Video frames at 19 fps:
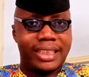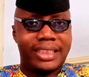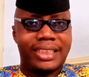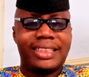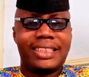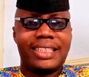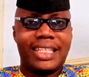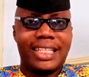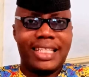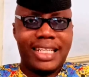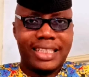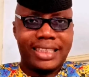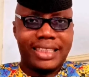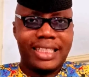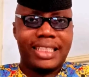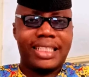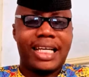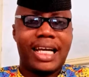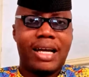
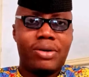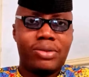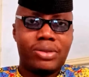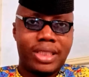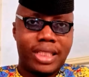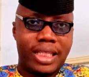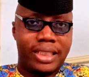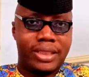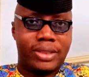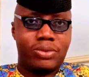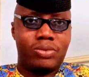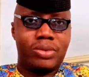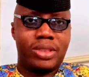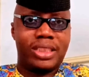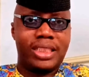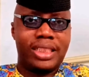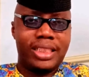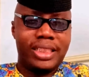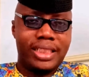selected outlets
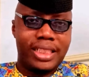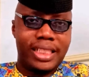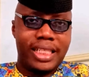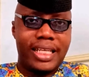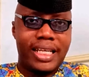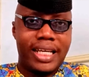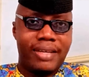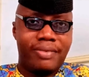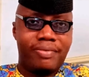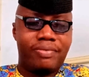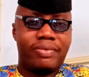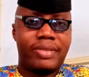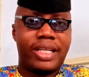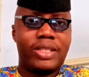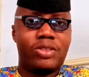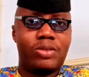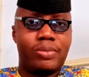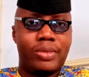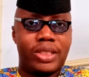within the
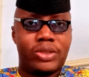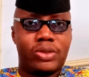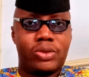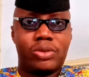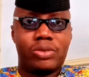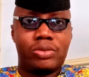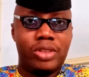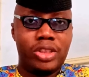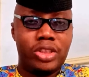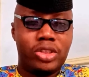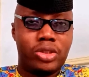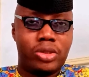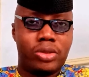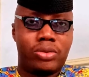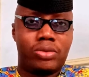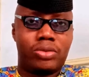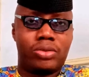environment or region